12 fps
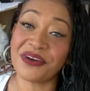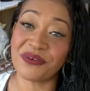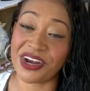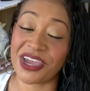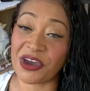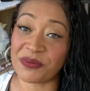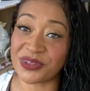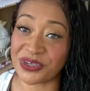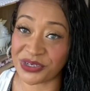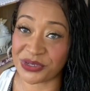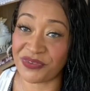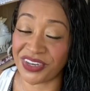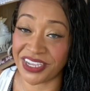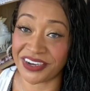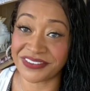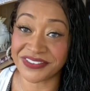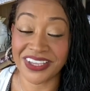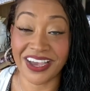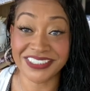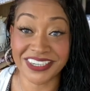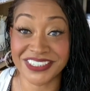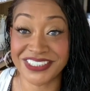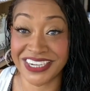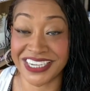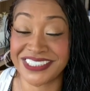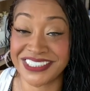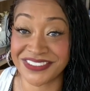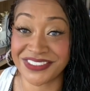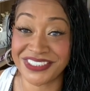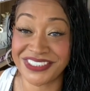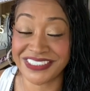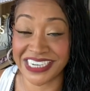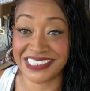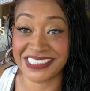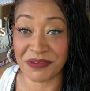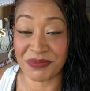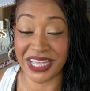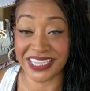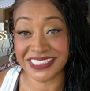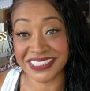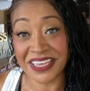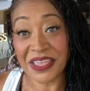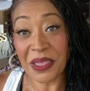when I upload new video. I'll talk to you guys soon. You guys stay blessed.